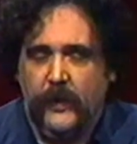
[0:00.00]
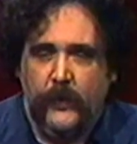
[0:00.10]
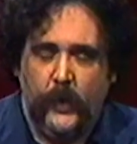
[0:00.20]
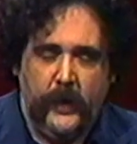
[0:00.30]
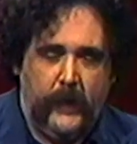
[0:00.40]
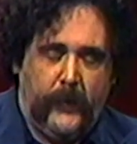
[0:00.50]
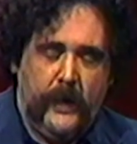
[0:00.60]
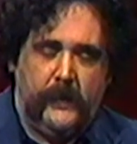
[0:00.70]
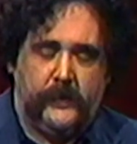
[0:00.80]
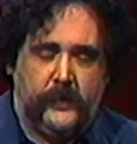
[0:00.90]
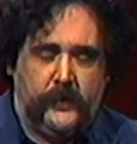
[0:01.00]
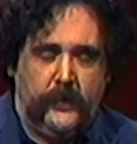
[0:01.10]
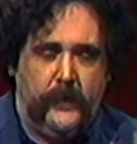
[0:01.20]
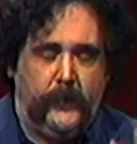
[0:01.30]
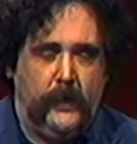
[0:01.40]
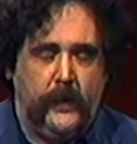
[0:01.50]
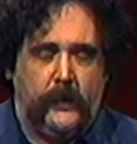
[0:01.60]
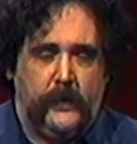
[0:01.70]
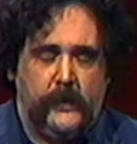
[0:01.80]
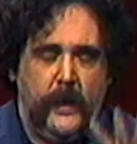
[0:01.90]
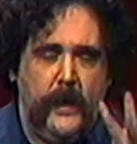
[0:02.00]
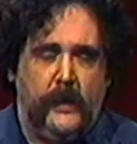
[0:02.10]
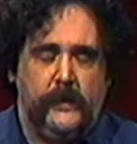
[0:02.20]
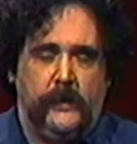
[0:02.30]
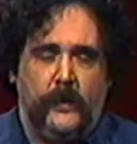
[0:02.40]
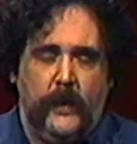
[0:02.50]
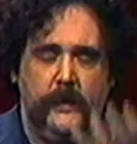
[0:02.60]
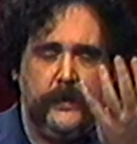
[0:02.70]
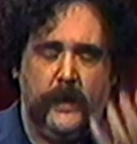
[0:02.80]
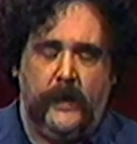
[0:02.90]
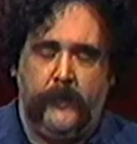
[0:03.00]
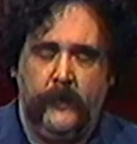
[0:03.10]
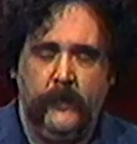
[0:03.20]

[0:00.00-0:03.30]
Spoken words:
Boy, the body's destroyed, but look at this head. It's in great shape.